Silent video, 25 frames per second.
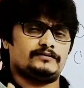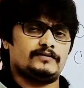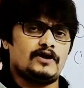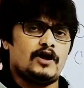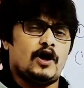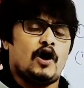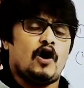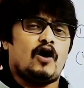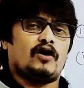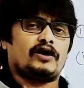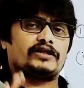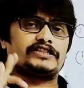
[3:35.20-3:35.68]

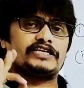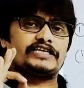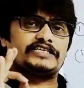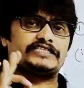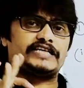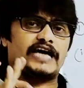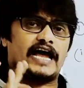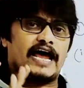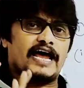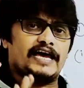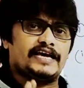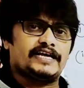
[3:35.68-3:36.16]
or the
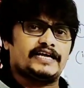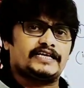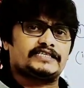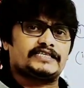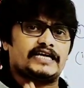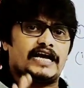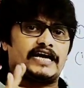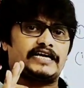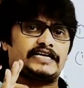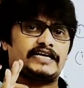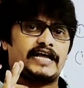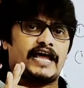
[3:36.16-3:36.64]
direct
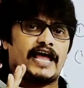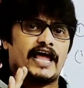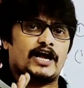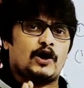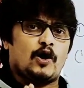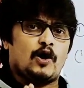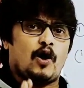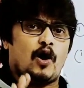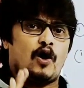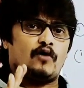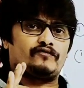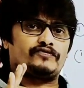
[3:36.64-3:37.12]
attack
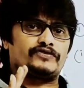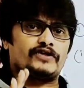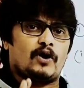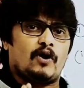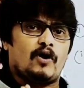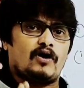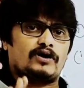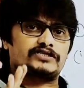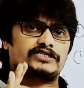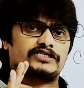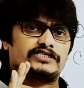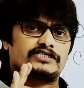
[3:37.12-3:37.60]
of the
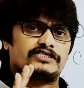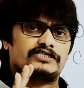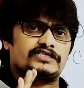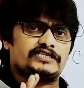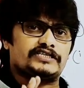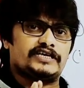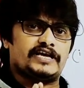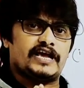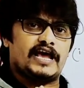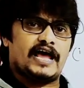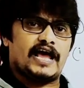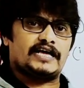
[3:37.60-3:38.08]
oxygen
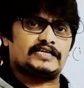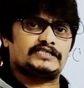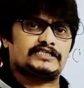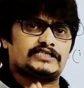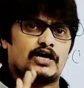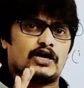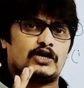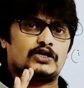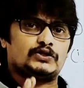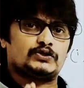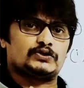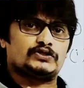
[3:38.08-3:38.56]
gas
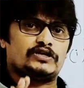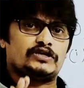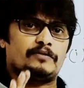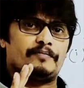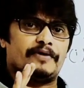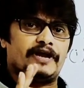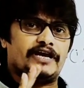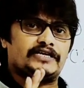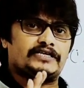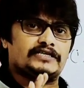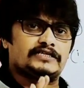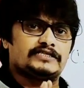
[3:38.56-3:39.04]
onto the
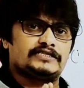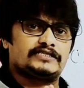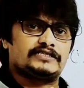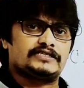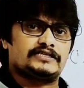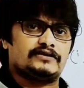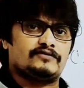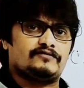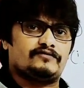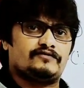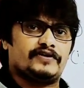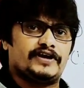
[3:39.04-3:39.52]
metal
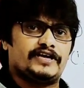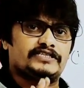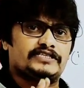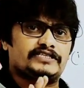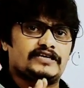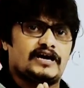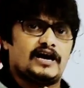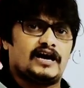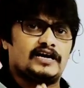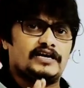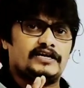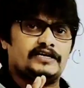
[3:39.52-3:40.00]
surface
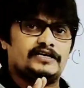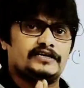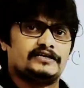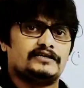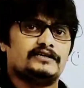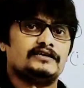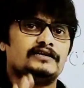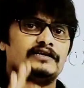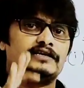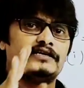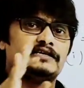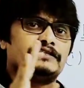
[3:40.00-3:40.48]
under
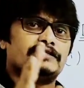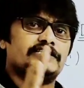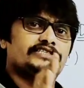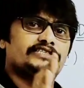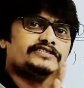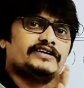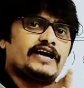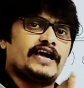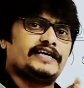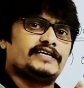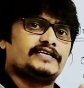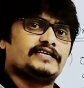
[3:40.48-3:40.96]
the
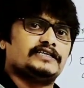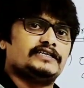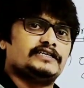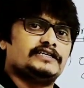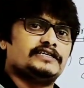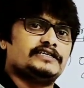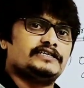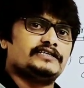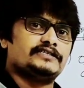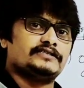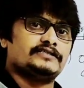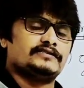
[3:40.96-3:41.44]
dry
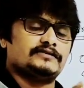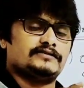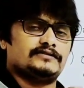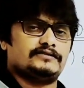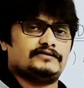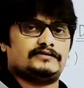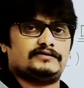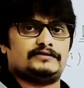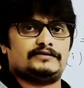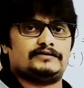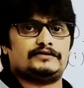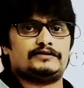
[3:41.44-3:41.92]

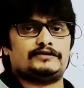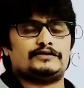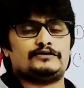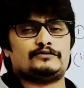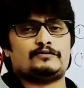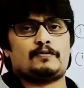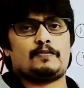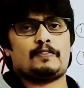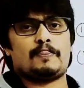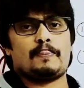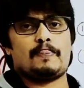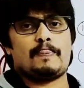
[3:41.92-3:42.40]
conditions.
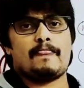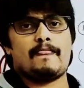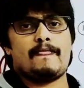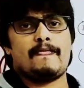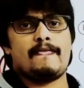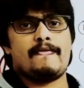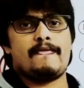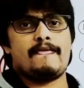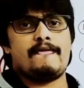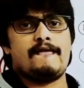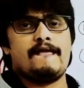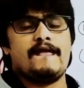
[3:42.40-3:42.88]

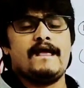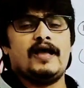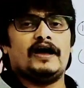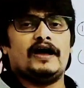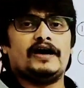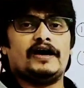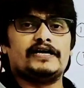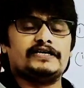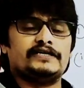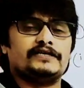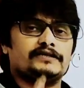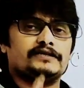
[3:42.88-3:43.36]

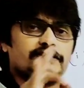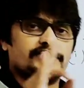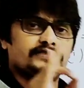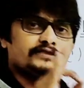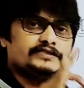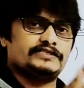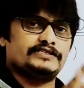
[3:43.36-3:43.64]
And at